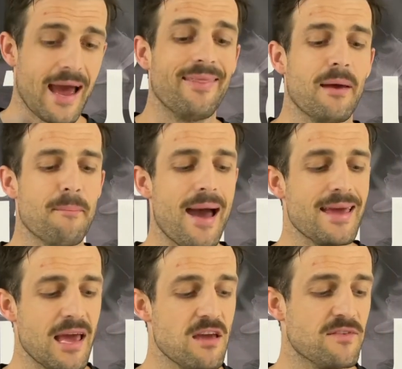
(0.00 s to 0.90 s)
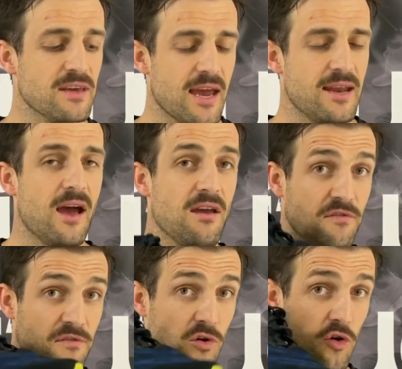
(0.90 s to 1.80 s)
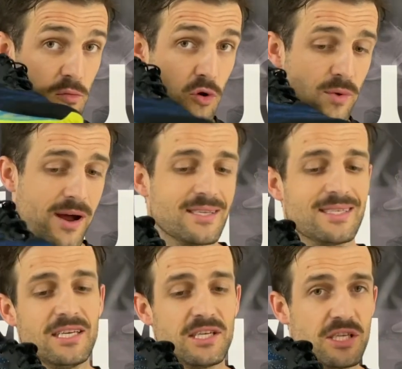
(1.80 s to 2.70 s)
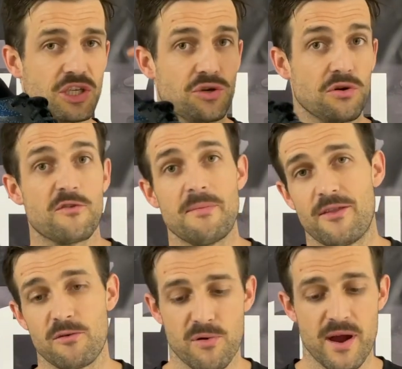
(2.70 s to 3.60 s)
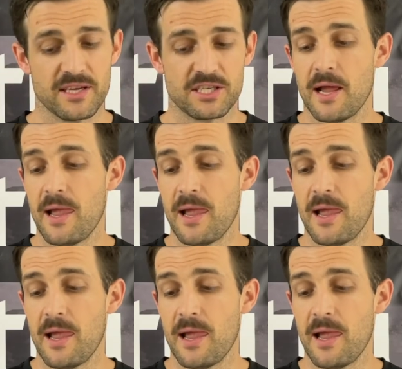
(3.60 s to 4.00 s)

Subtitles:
and they may even get a few more runners into this shoe from other brands.